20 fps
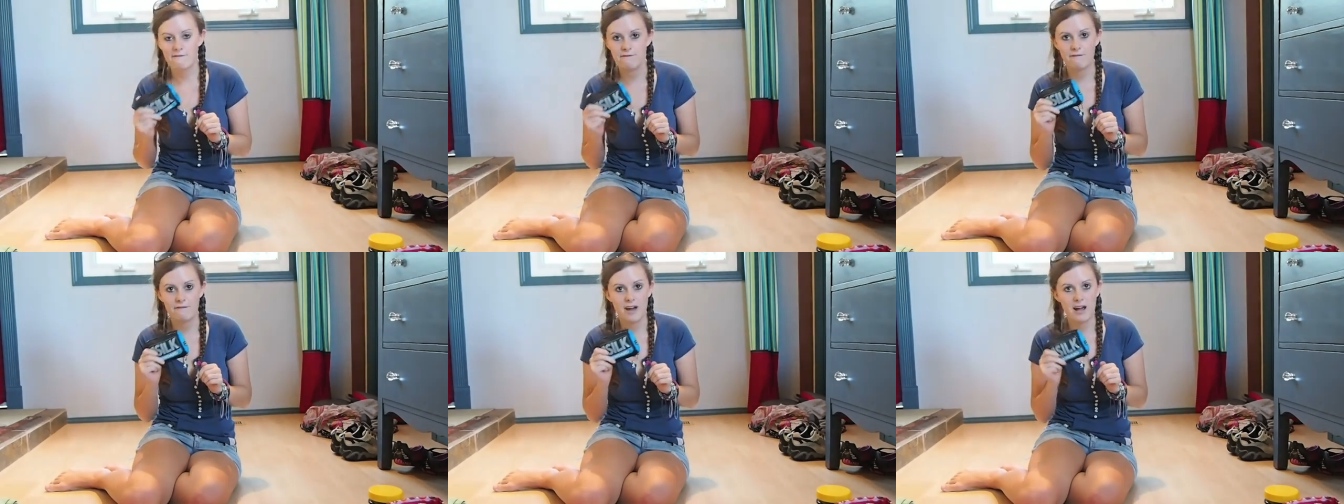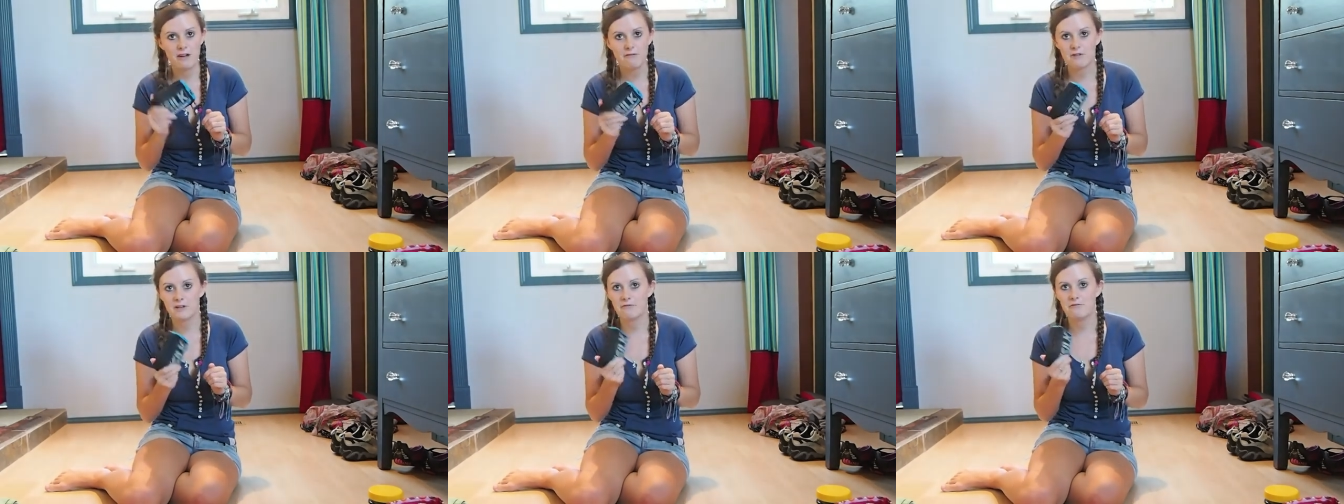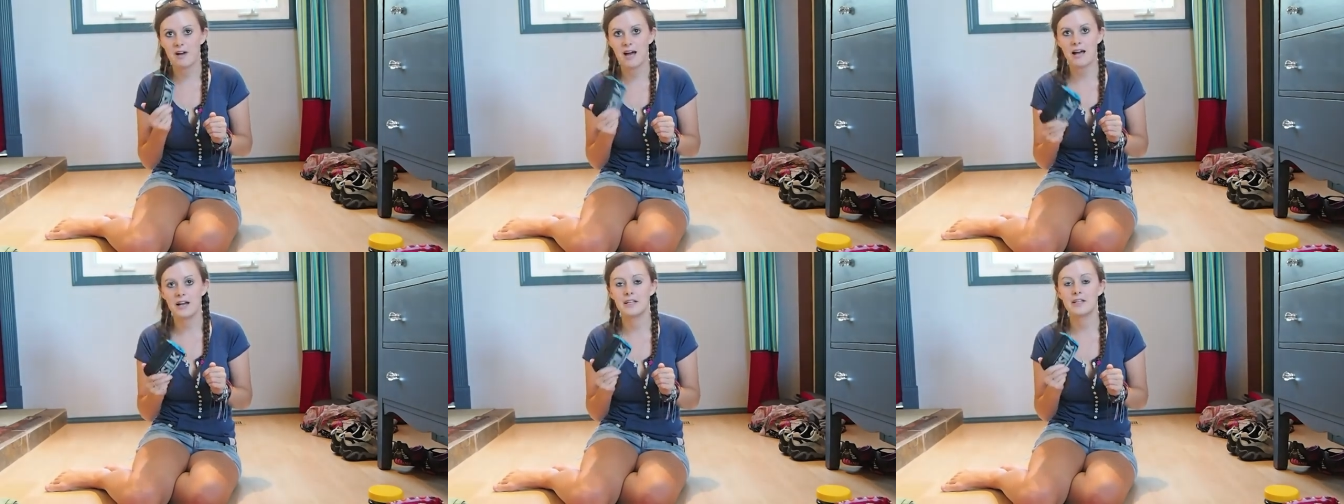very
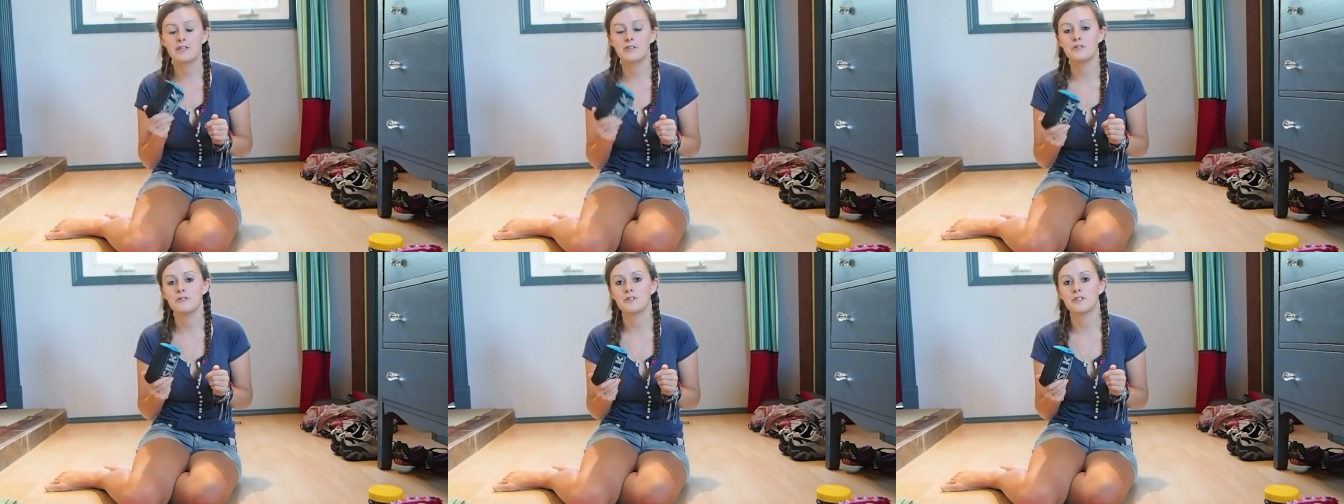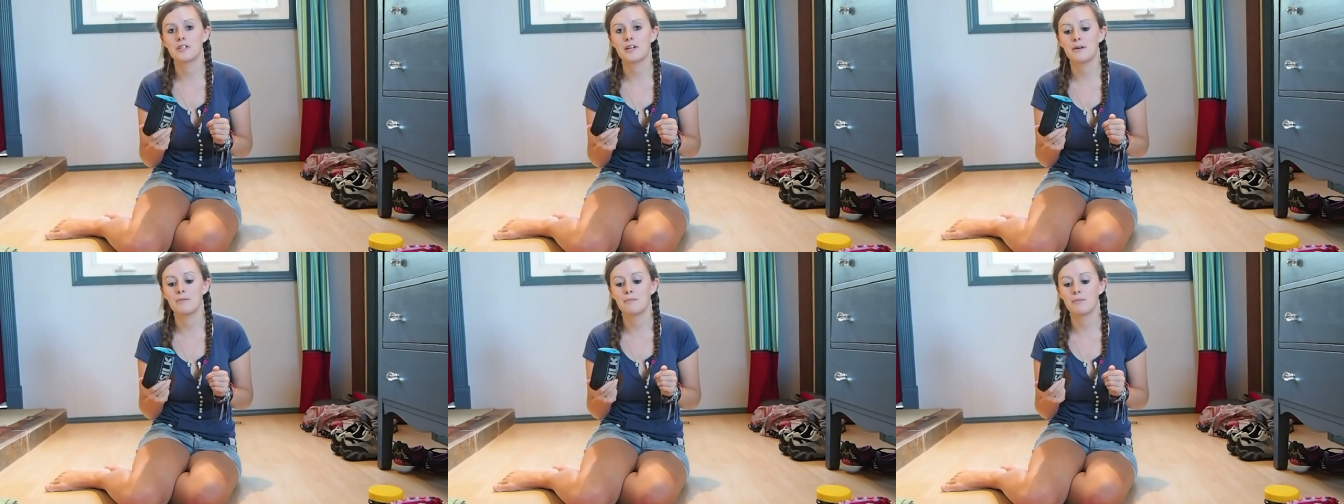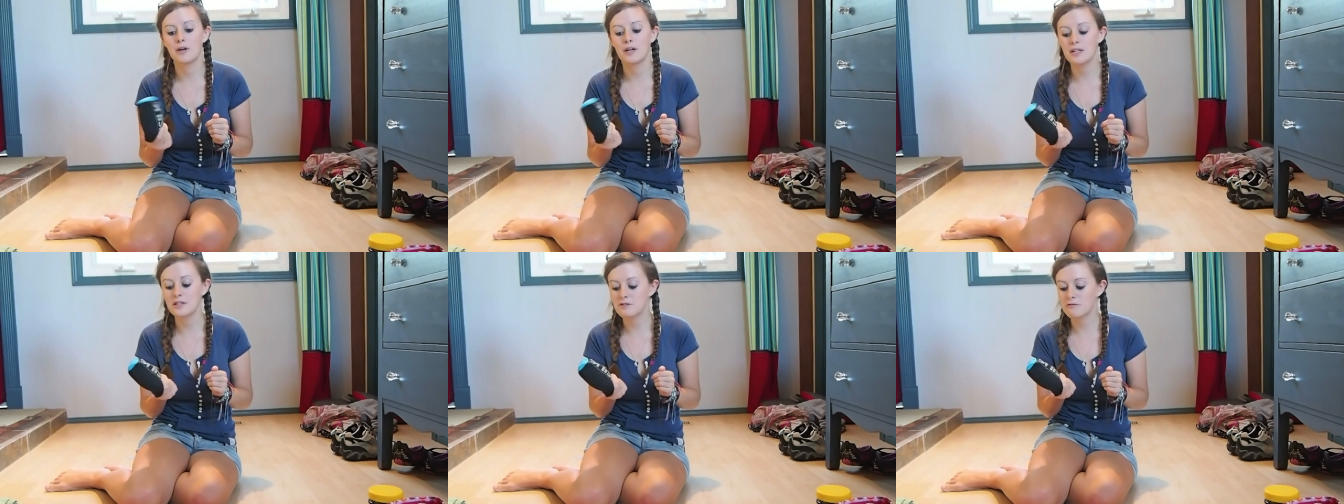rarely use it,
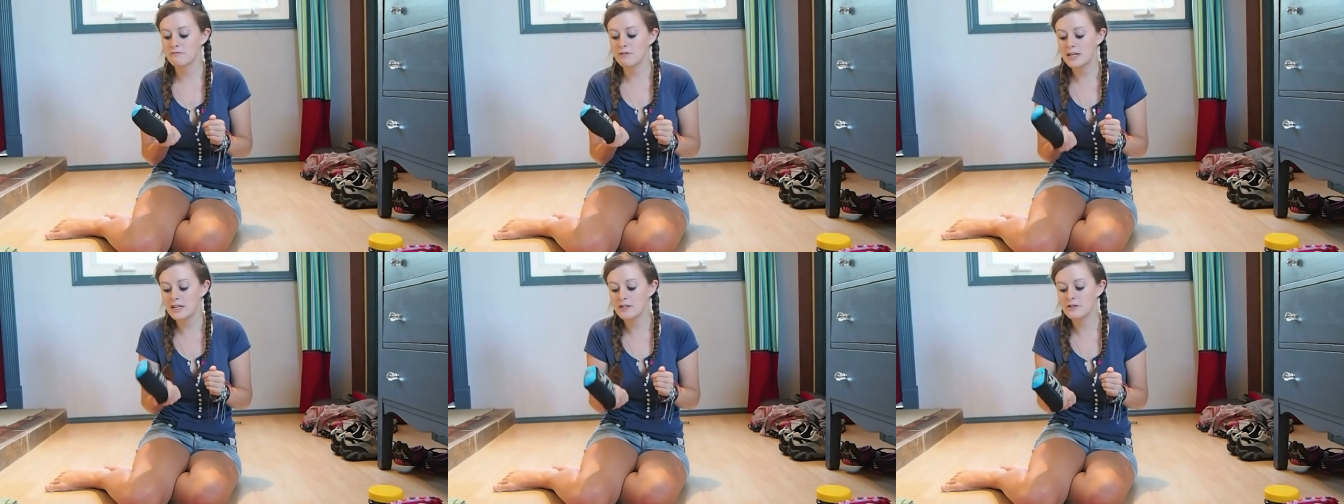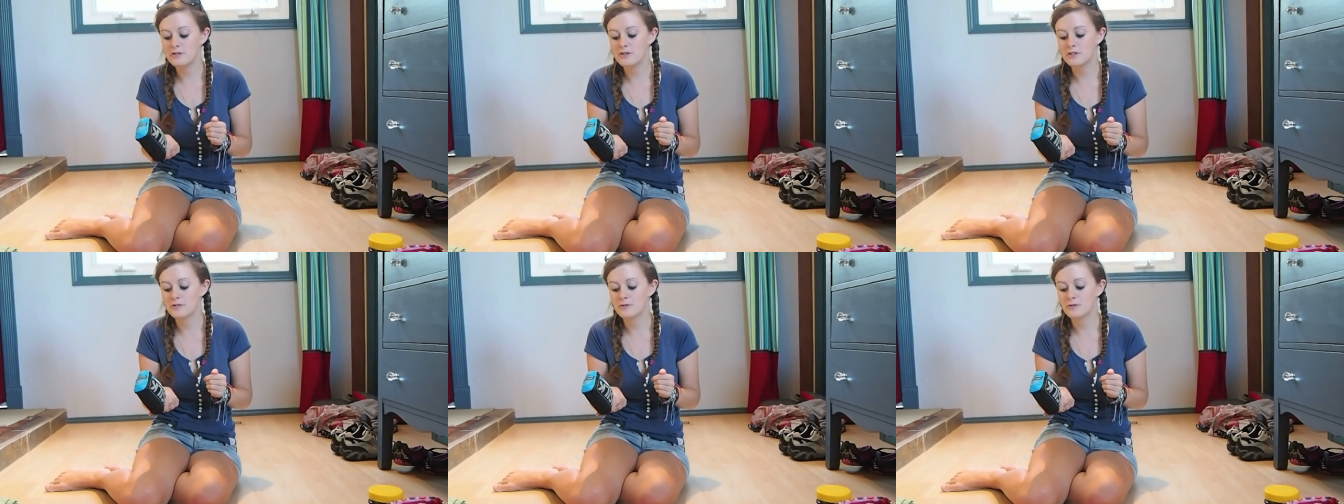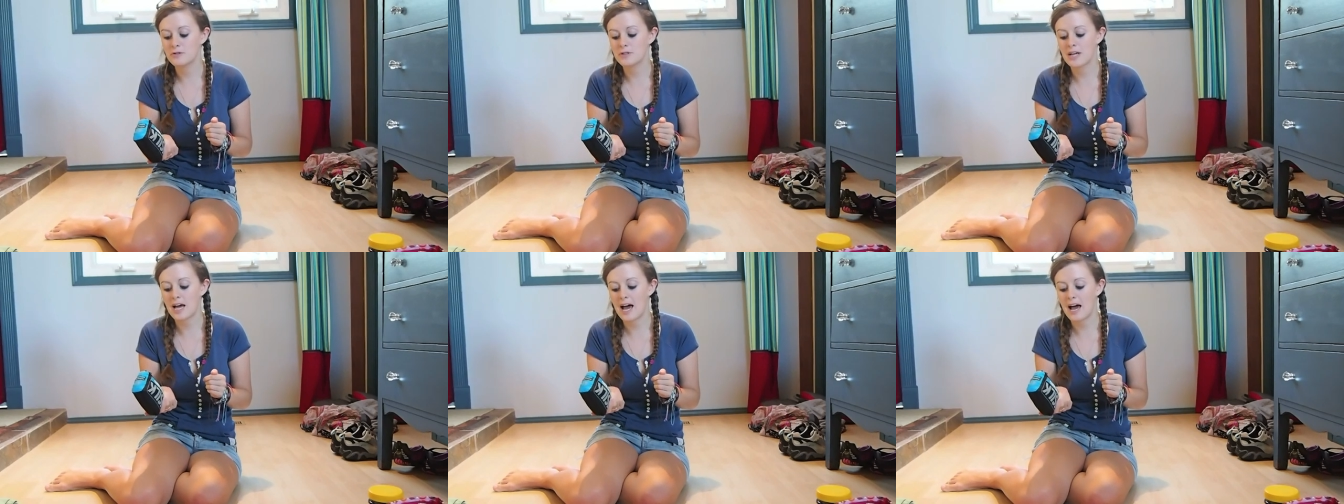but it's really
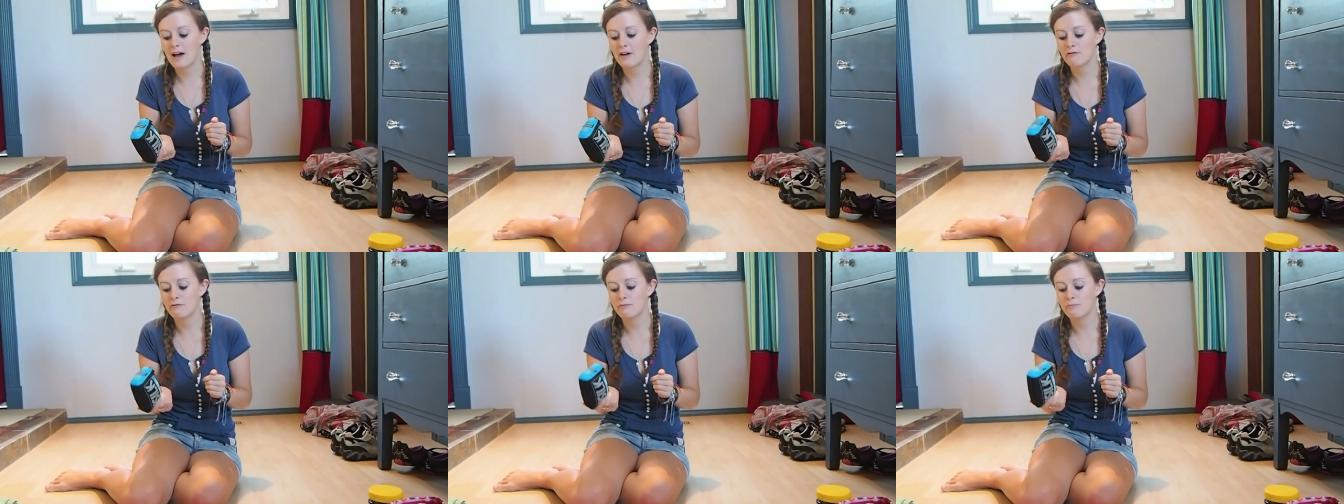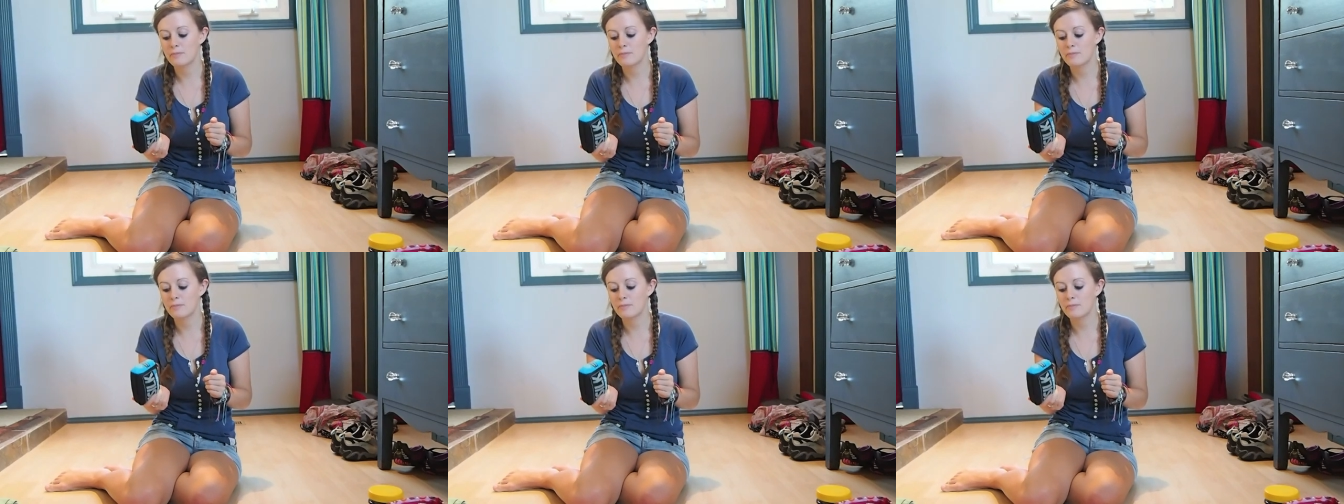useful to have,